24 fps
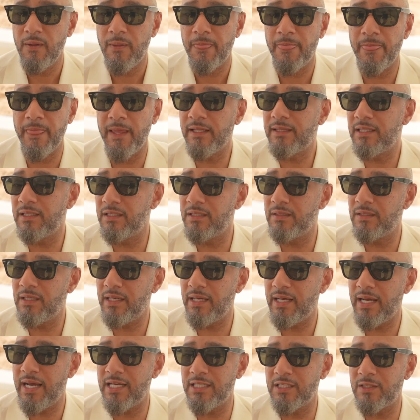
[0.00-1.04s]
Nothing
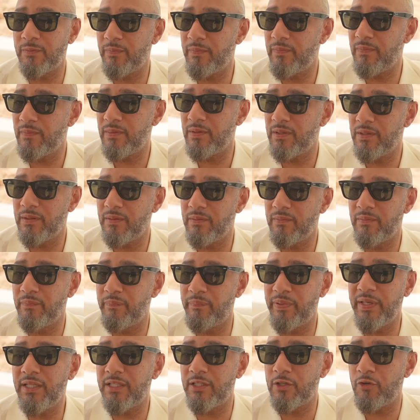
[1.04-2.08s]
has
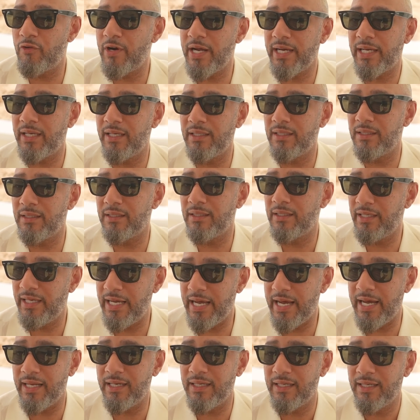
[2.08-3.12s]
beat the record
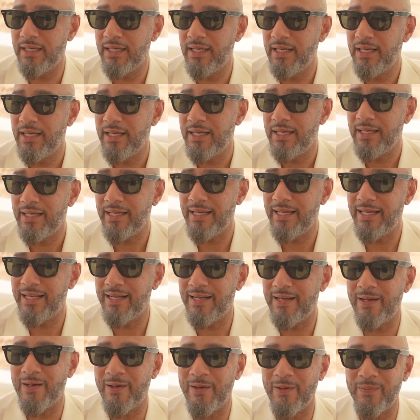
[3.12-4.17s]
yet.
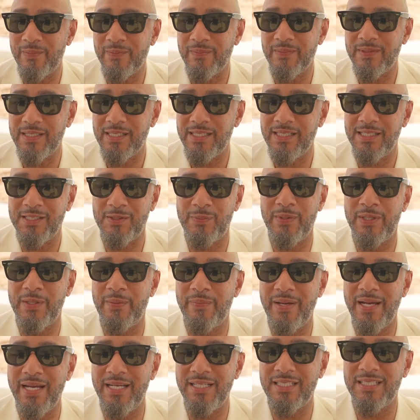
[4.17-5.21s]
And it's been
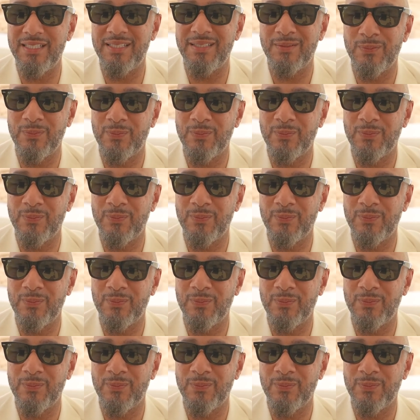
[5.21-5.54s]
amazing.